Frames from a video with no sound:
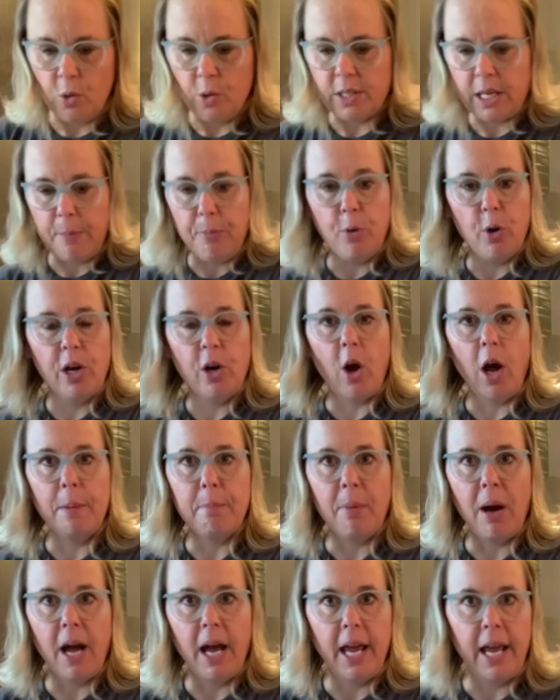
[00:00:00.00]
is I put it on
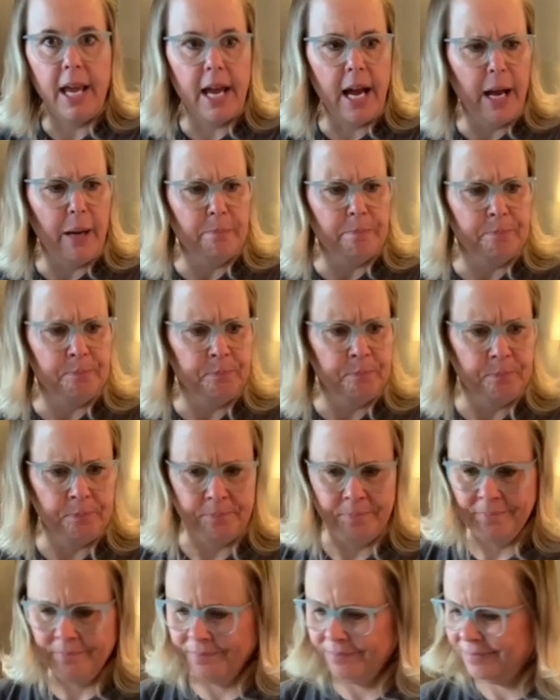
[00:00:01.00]
my,
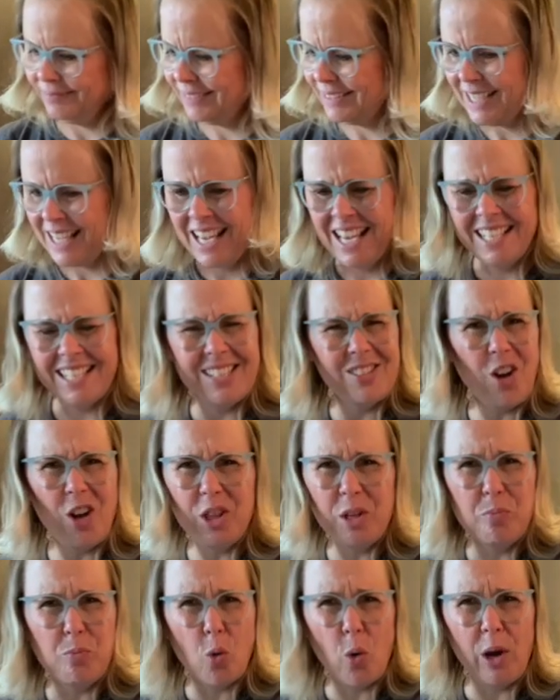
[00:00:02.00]
it's called
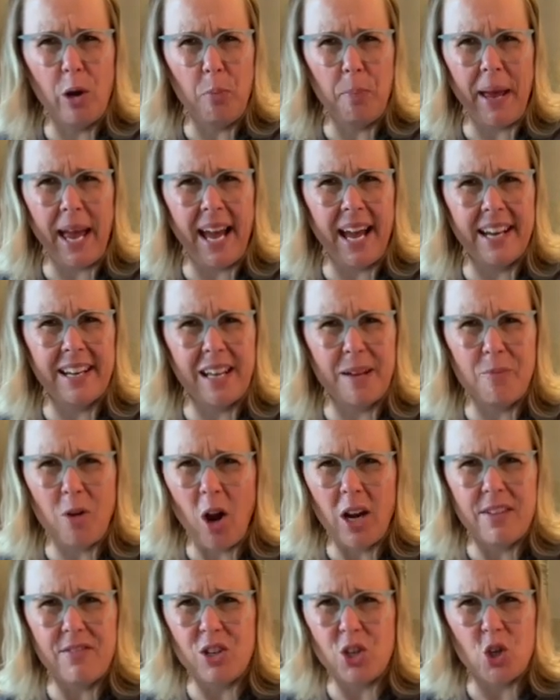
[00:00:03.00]
the broil pan. I'm
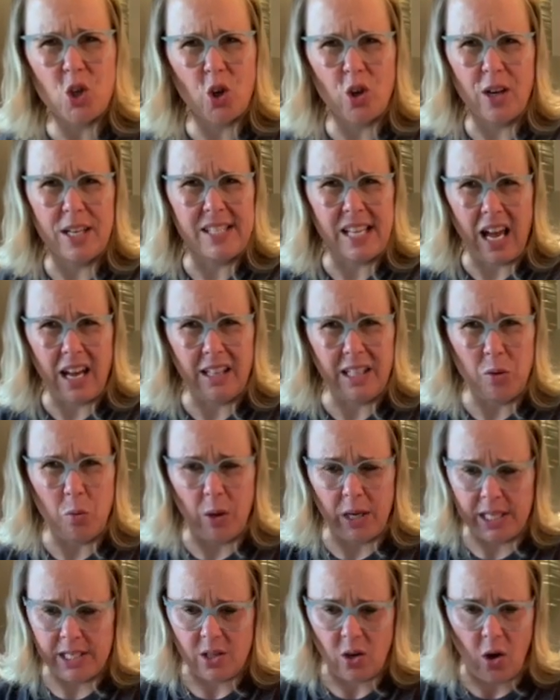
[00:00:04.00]
not even sure exactly what
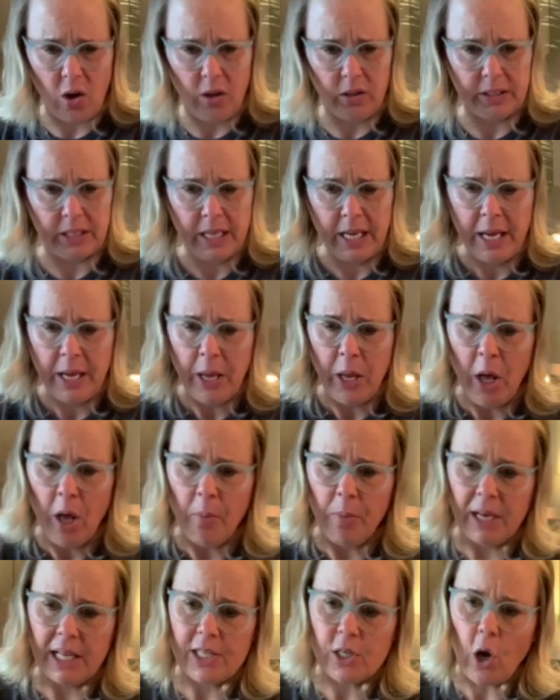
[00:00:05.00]
it's called,
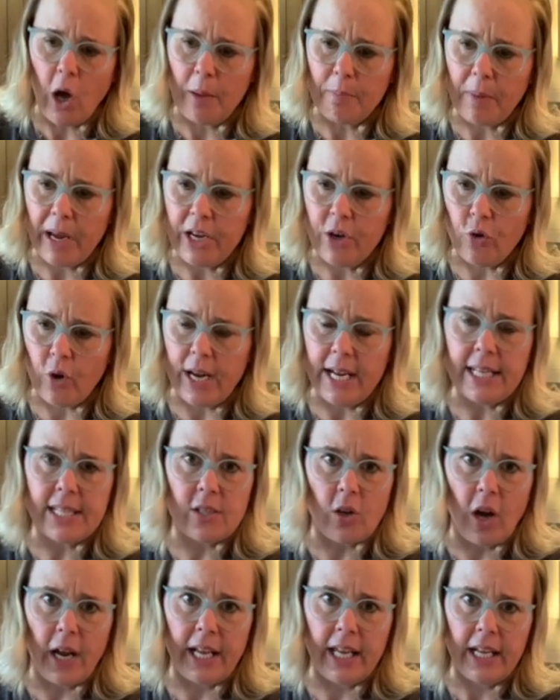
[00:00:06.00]
but it's got my grates
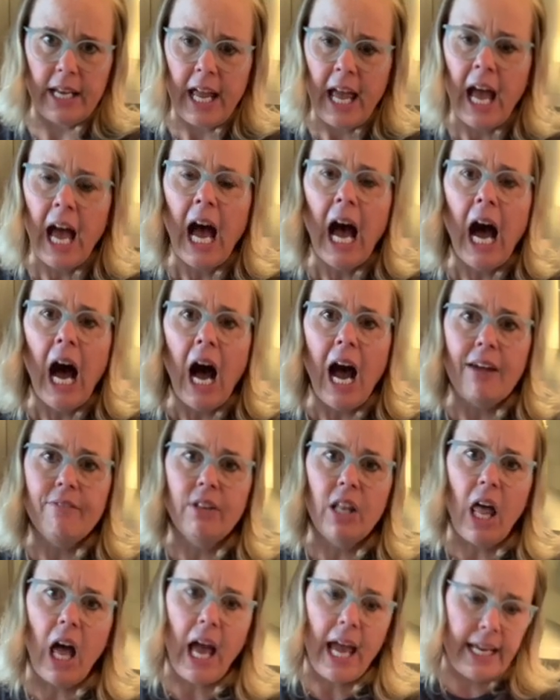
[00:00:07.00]
on it. I've
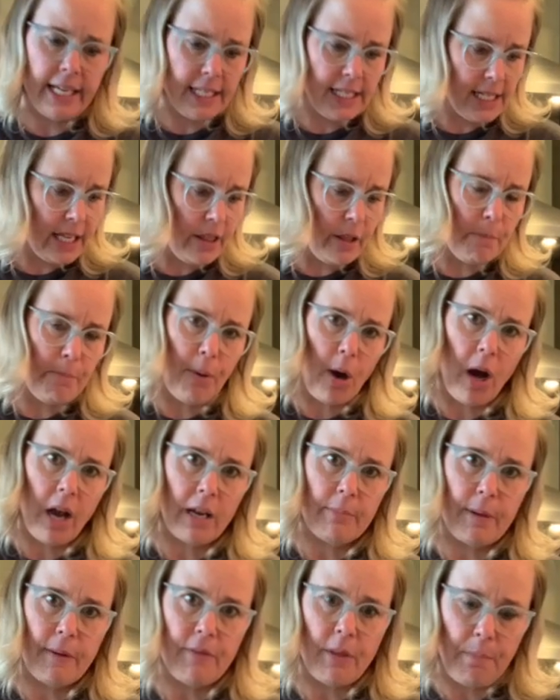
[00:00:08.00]
lined the
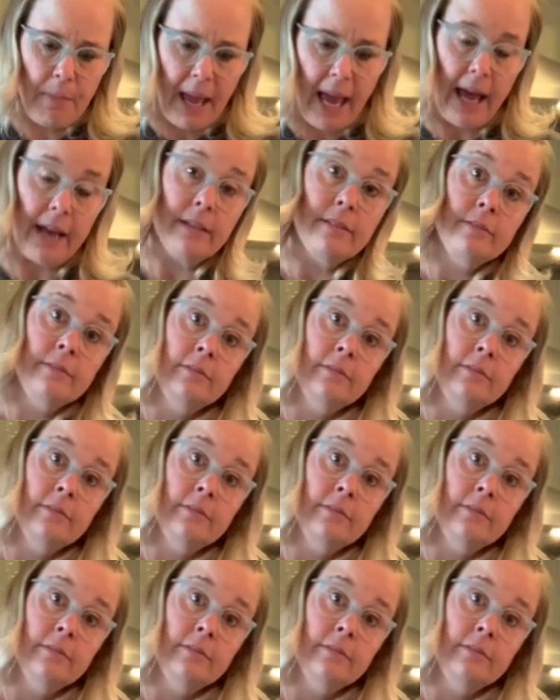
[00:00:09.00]
bottom of the pan,